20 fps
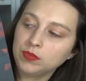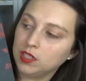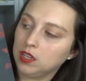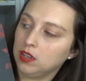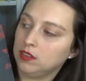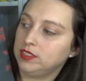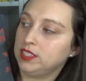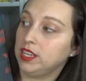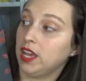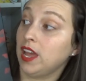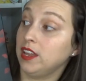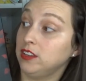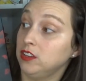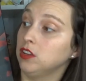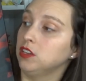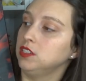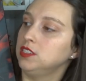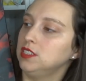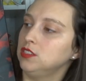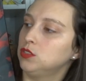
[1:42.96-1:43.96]
obviously, and
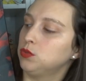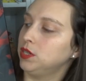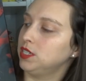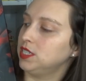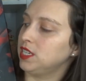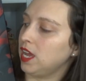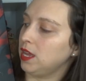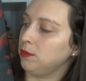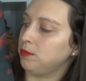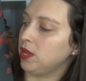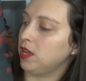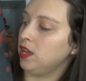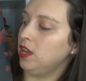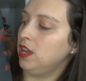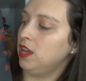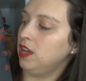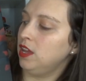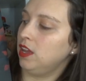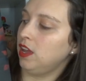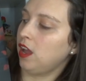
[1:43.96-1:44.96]
1928. But
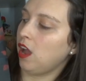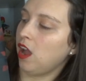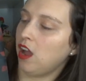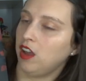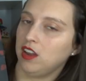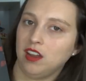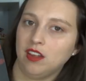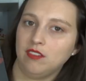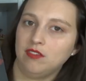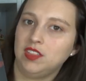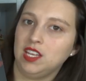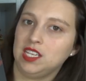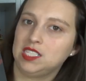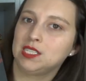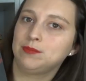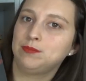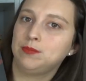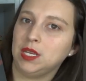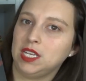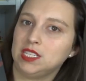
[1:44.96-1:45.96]
I love
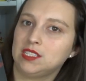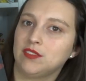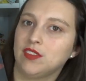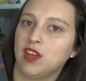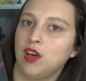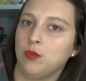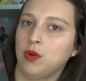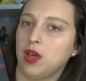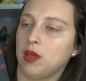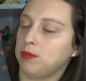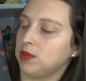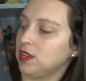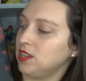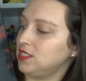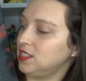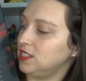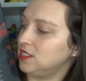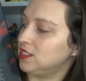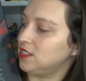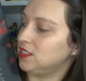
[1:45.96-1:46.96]
this piece of artwork
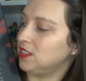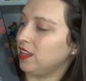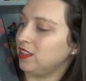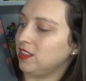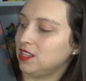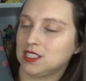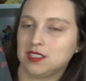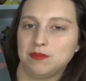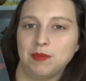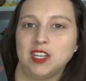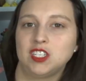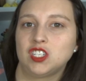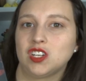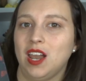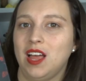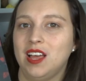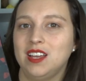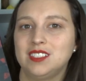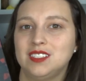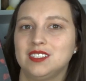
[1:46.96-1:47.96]
because it's like the smashed
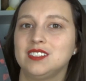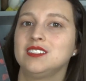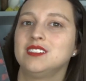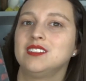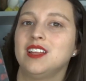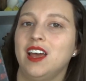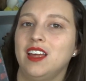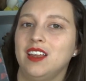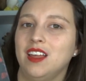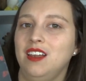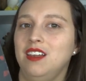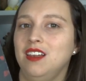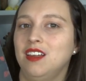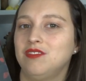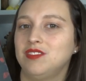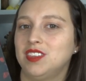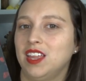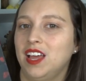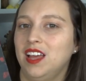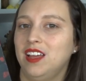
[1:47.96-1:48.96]
glass, and I
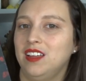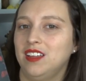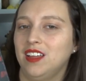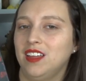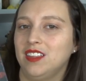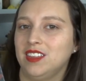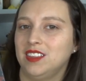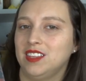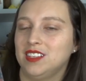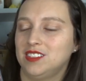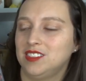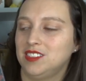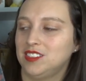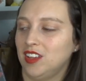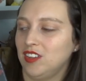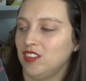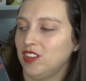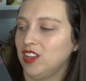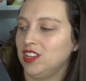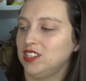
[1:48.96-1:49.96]
love that. I think that's
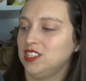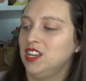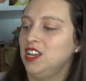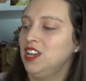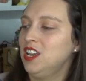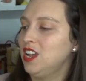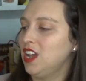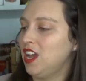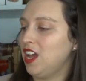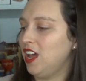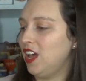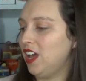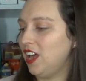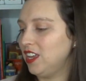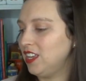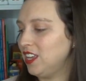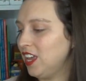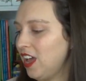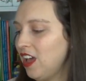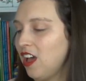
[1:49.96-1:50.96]
so good.
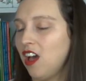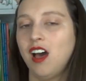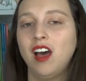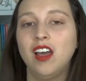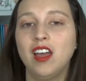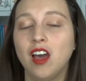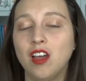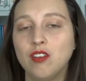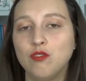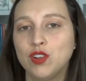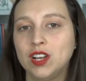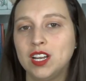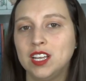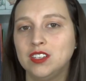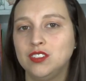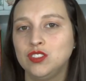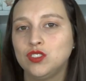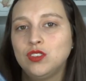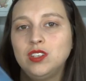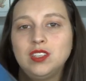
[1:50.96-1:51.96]
I really
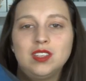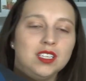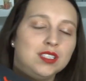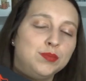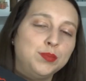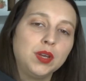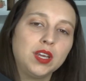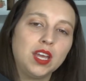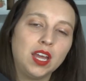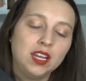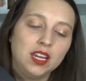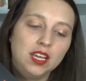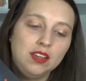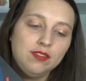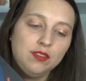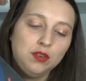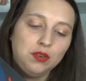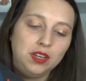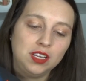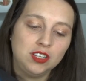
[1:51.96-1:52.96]
enjoyed this book. And
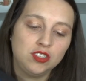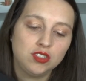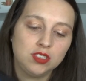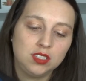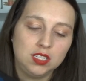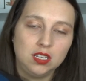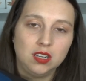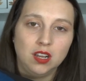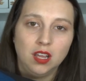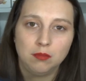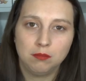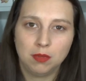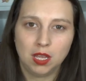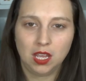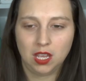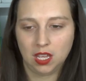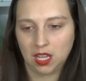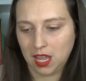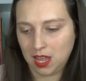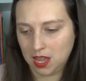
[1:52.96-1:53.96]
if you're interested like
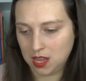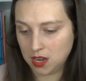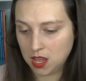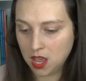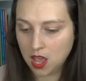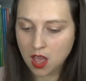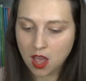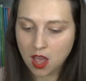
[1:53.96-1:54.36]
me in